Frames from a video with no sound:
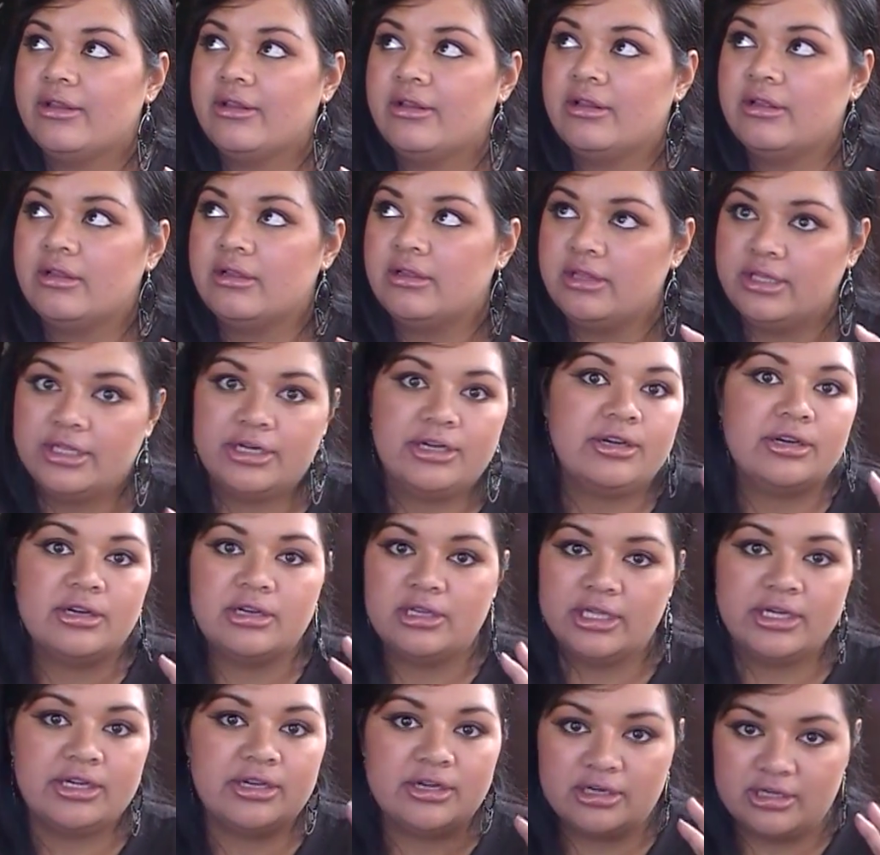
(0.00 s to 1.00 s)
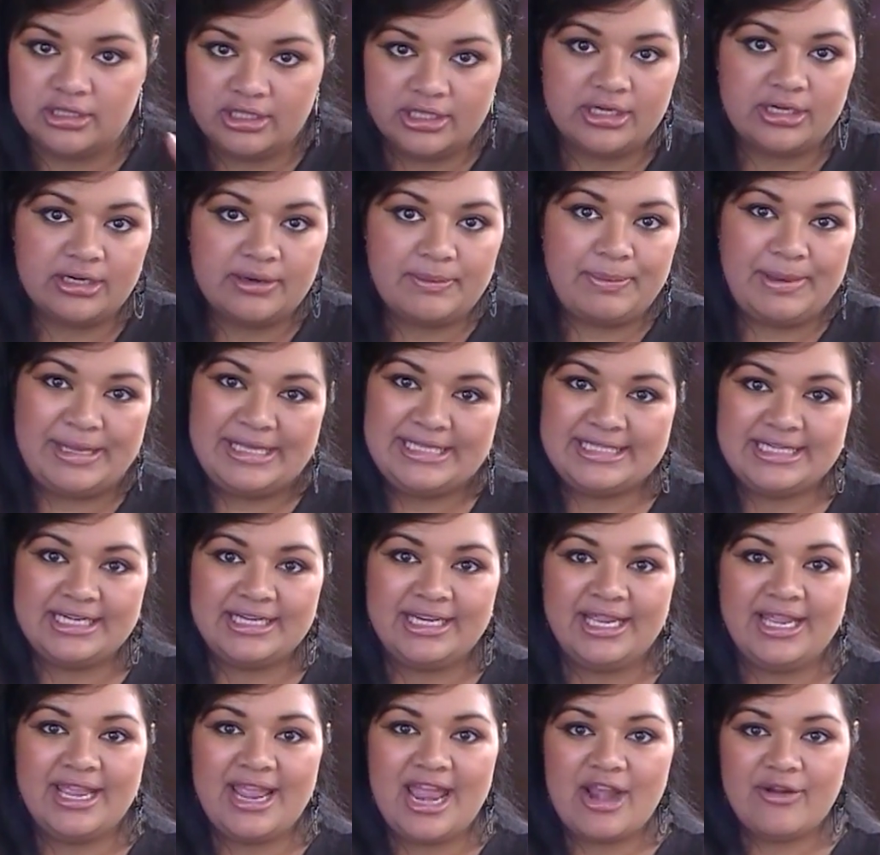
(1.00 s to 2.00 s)
glitter.
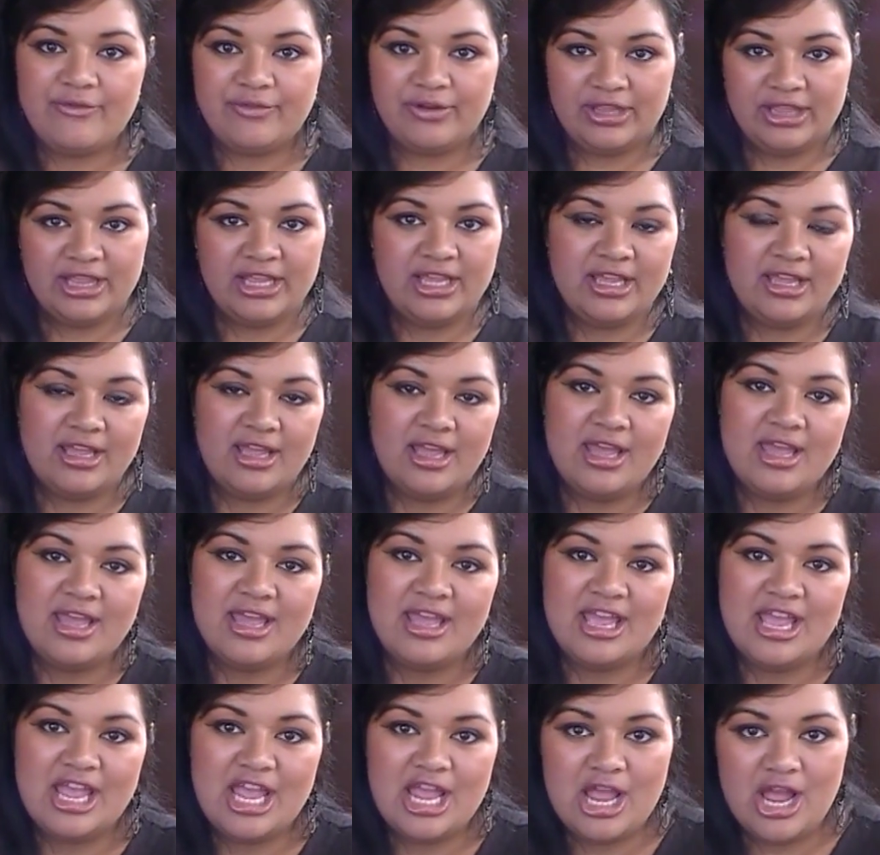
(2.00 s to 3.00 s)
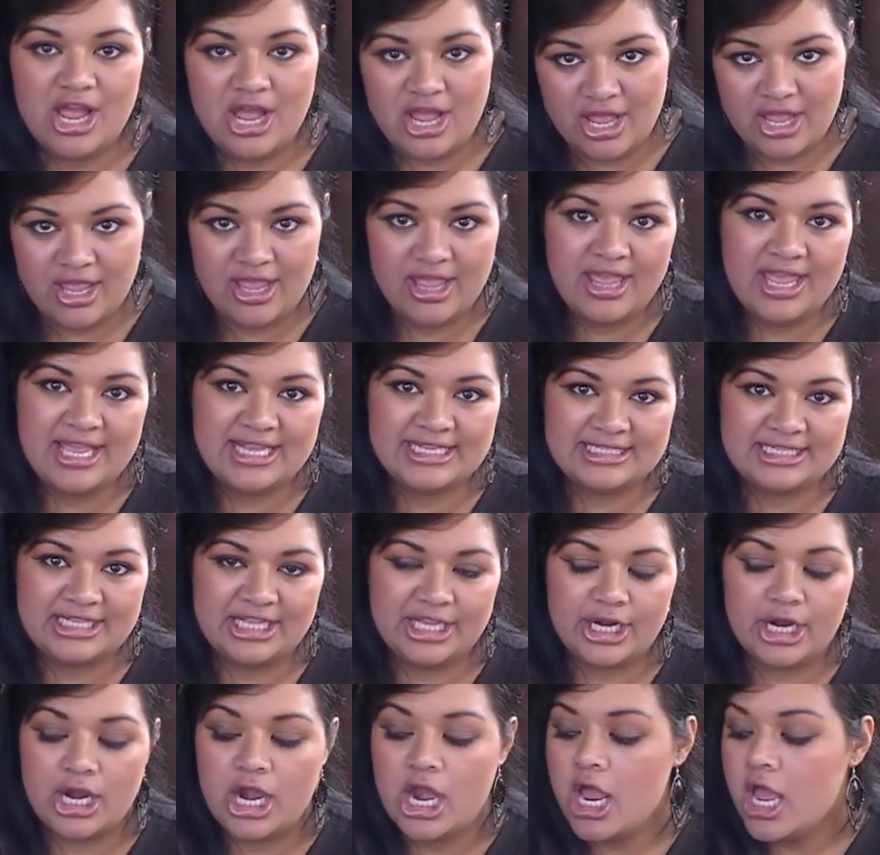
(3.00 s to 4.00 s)
Basically everything is
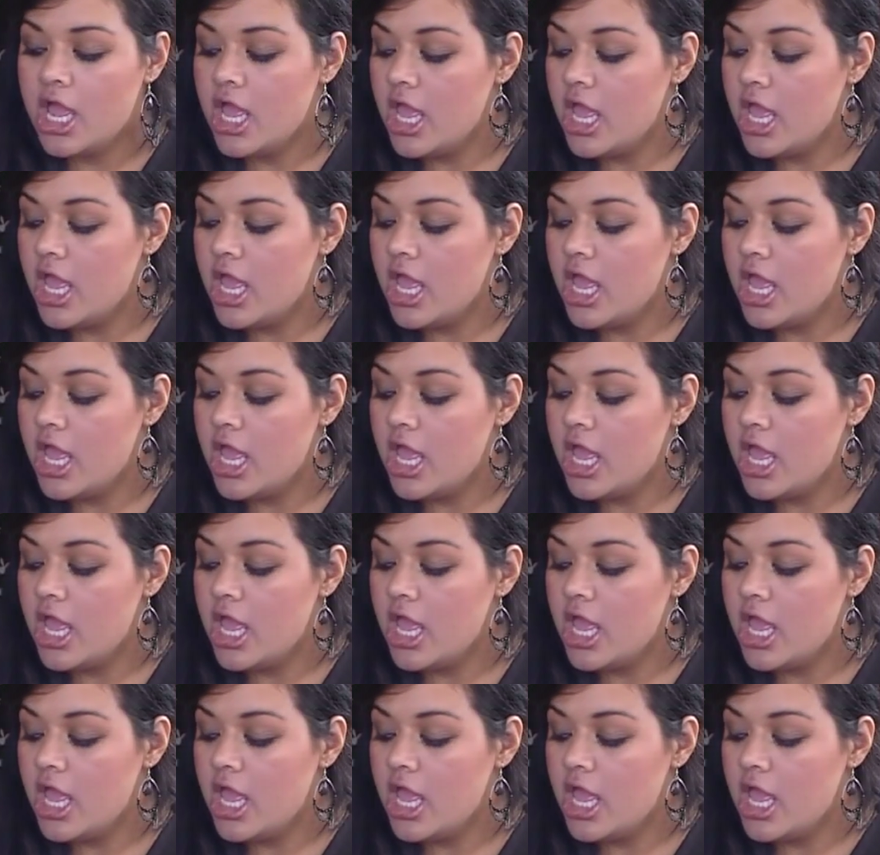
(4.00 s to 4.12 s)
glitter.